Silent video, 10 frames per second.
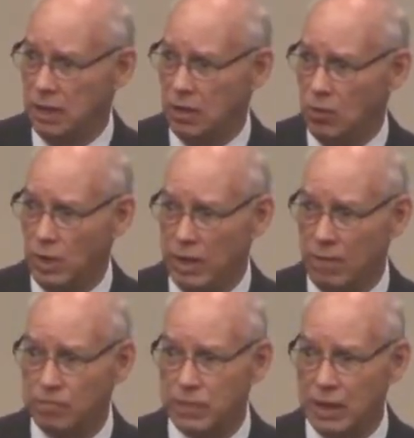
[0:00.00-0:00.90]
Well,
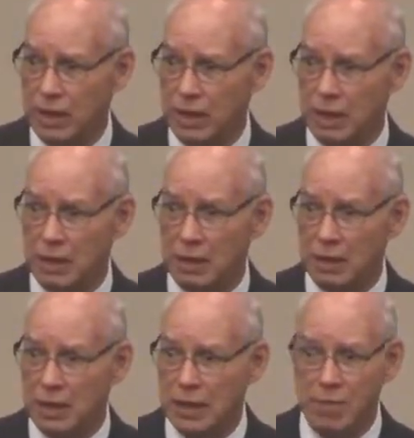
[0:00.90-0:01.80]

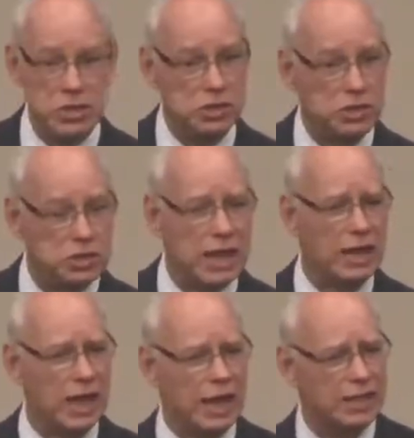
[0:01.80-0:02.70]
let me just say it
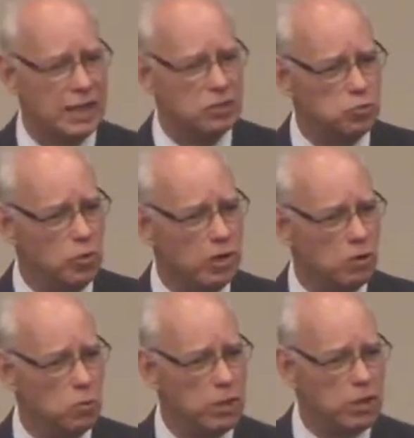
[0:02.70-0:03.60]
like this.
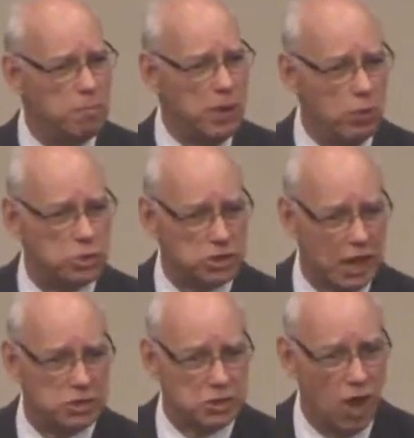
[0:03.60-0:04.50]
One of the posts I
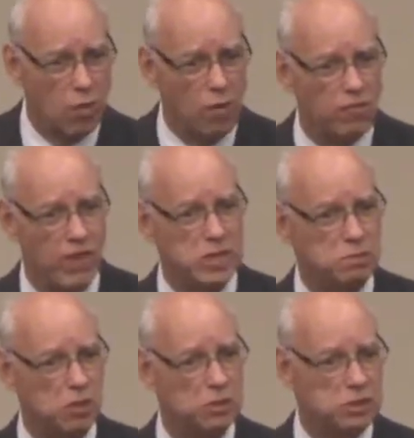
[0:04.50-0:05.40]
saw on
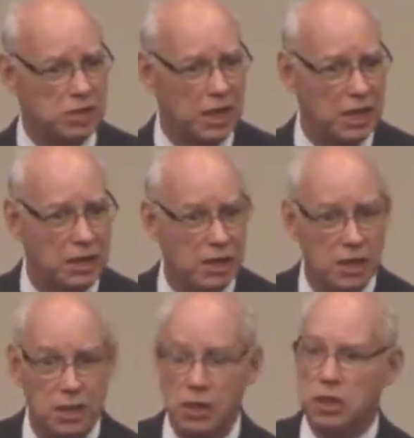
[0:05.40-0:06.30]
Facebook said,
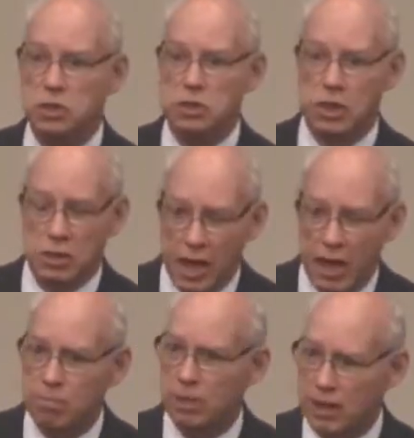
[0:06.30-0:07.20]
"Do
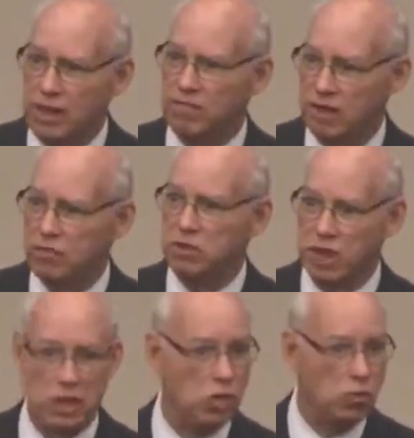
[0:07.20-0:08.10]
not believe
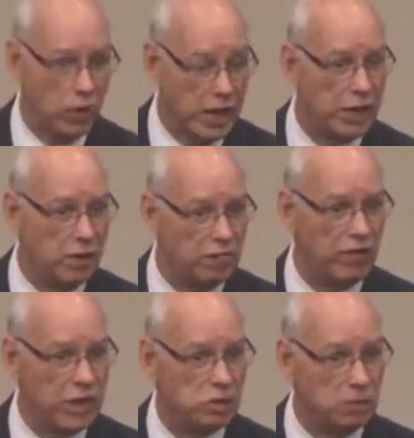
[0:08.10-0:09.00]
everything you read on
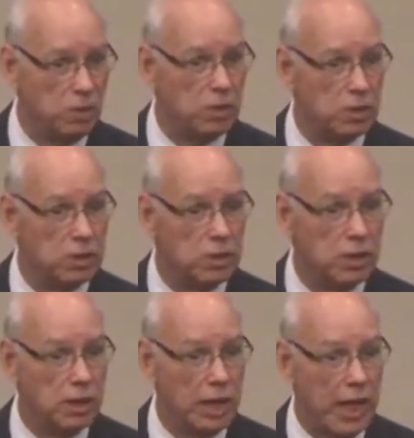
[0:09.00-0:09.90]
Facebook."
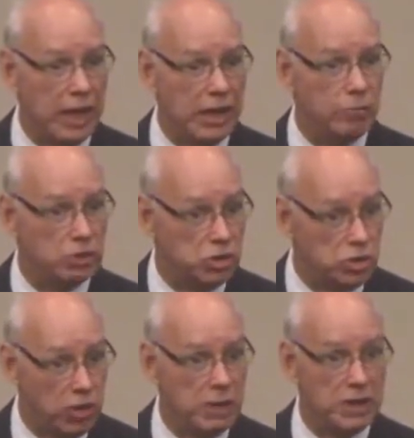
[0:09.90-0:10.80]
And it was
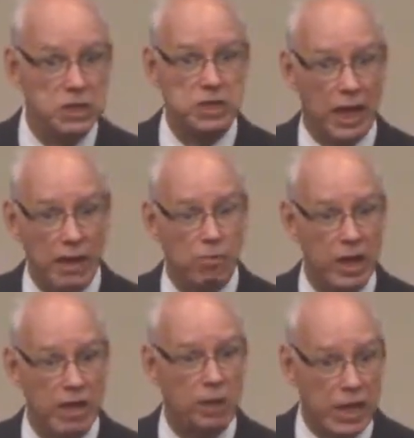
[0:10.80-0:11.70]
attributed to
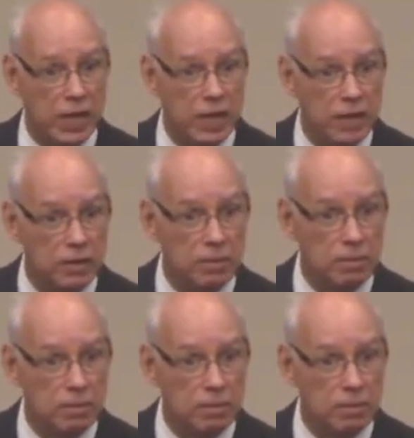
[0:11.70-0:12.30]
Abraham Lincoln.